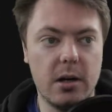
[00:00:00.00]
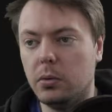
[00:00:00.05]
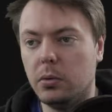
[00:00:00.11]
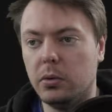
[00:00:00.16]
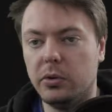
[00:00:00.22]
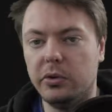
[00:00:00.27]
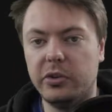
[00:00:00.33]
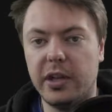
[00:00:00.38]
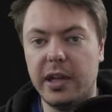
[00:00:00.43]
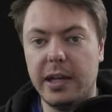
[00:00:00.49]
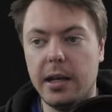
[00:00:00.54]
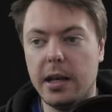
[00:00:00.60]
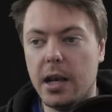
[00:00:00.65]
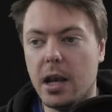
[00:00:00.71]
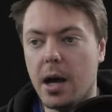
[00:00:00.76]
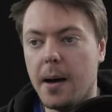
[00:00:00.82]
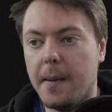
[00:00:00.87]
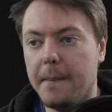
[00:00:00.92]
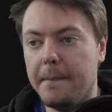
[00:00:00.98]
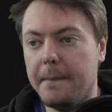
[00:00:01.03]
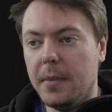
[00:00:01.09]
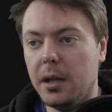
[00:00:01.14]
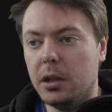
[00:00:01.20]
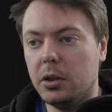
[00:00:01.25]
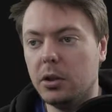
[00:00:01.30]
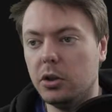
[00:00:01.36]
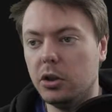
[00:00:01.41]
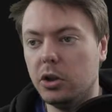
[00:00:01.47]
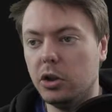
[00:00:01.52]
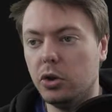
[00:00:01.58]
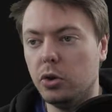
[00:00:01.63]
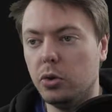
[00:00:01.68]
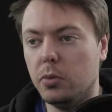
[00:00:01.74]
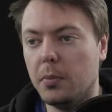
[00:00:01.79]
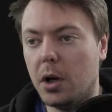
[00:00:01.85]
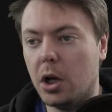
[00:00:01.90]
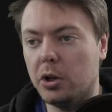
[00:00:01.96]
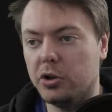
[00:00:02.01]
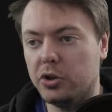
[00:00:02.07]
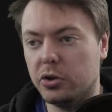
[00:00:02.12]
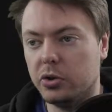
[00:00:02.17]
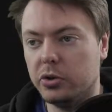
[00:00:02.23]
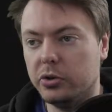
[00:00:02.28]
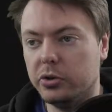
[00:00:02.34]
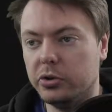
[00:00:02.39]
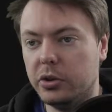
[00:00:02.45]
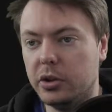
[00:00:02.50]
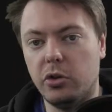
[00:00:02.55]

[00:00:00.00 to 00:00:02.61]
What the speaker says: We'll say num new modules.